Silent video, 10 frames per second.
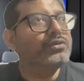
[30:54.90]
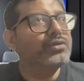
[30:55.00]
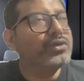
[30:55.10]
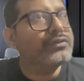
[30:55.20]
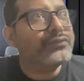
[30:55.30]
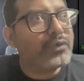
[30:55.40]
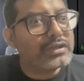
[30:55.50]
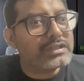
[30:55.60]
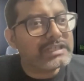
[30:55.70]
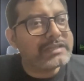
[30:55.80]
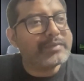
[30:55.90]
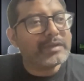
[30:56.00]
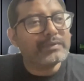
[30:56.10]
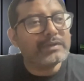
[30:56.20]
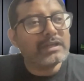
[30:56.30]
Do you foresee
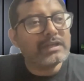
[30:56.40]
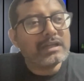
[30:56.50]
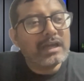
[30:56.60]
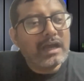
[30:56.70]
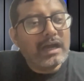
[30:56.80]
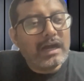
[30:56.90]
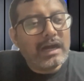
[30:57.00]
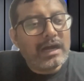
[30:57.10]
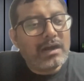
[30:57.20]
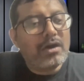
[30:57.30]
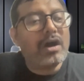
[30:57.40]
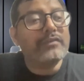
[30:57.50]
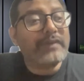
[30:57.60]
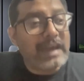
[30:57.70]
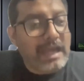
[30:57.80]
people
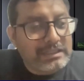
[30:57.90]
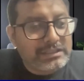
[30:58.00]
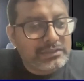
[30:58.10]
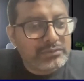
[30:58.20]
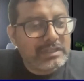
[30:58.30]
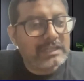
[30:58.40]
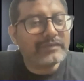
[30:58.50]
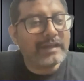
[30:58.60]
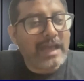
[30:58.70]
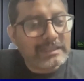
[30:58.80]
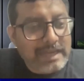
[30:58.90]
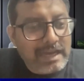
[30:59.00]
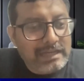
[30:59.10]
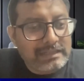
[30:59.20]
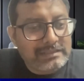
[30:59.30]
or finance users, finance
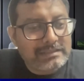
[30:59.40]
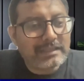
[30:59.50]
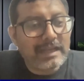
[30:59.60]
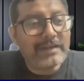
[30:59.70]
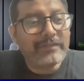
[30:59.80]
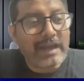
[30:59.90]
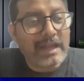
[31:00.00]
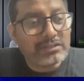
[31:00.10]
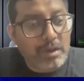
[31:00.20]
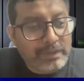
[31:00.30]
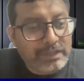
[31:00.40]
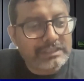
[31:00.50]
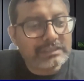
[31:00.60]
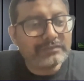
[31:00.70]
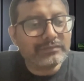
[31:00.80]
analysts, right, finance
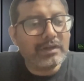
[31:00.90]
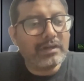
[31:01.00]
operations